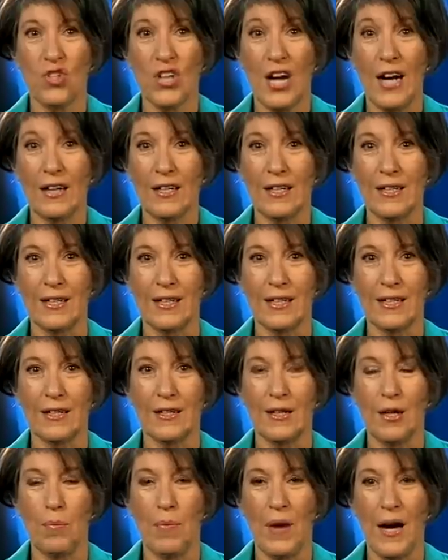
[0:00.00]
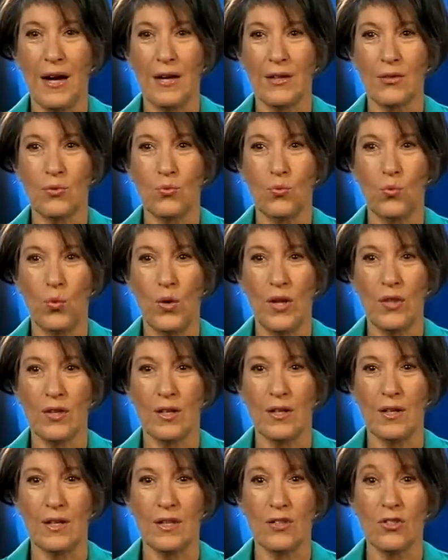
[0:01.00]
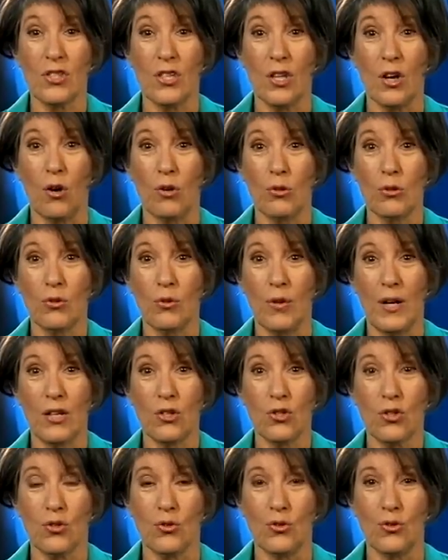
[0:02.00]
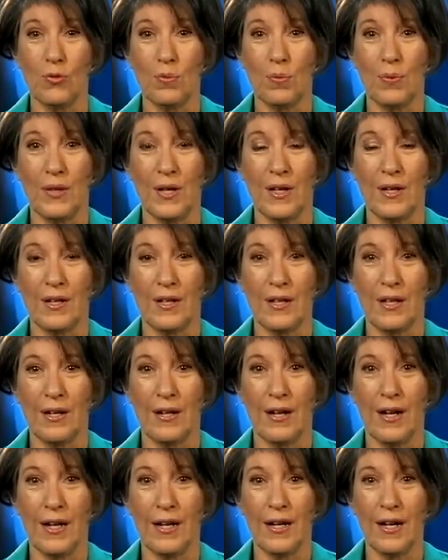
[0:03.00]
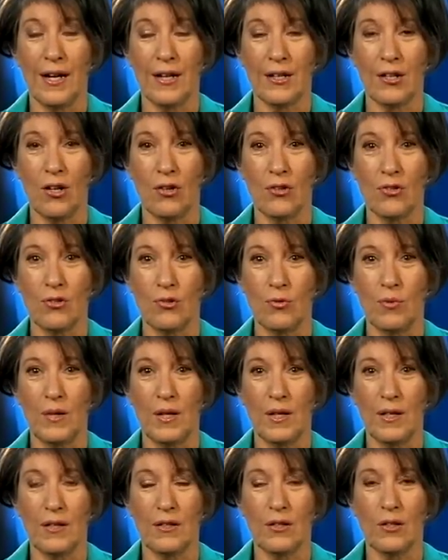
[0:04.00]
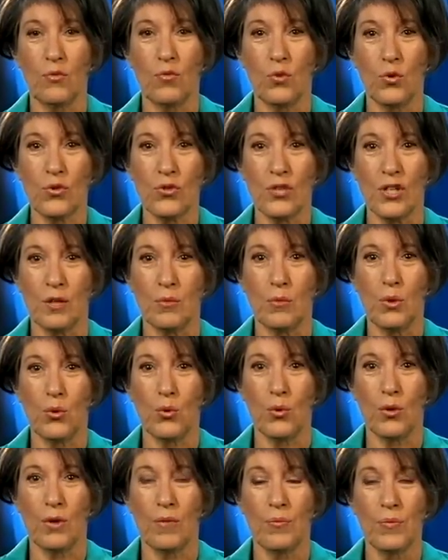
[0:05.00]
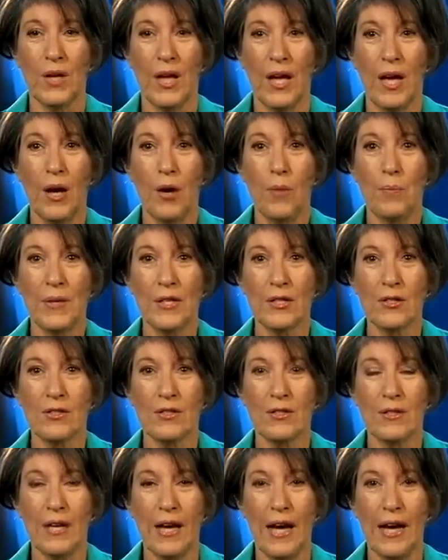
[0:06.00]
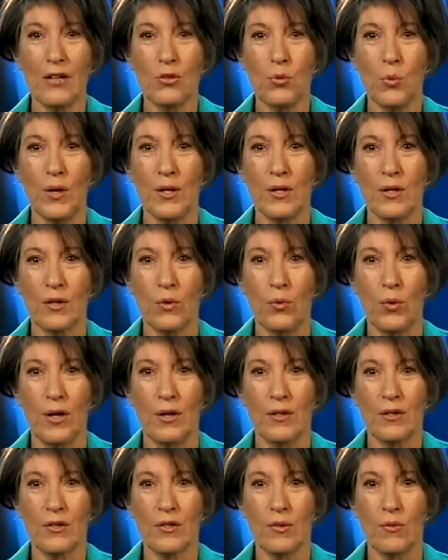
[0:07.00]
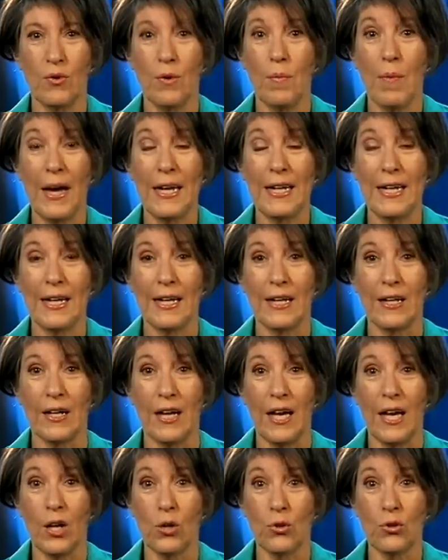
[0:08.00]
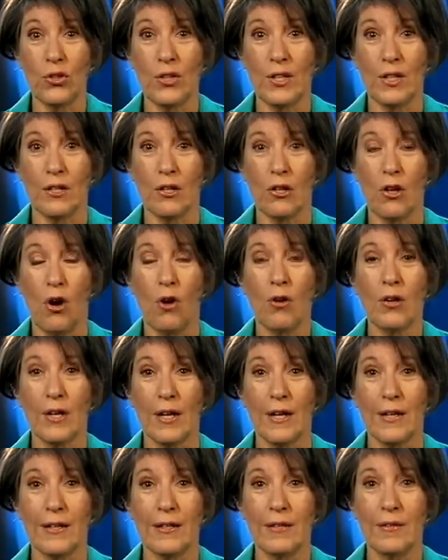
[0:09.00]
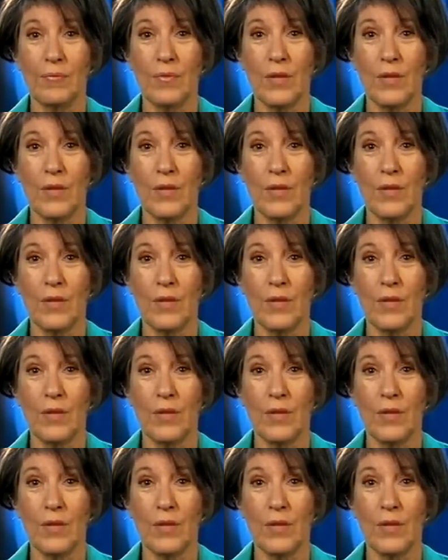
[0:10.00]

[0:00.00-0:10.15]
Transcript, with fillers: juggling about whether it's the older age group that are going to be divorcing more. Because as we're remaining healthier longer,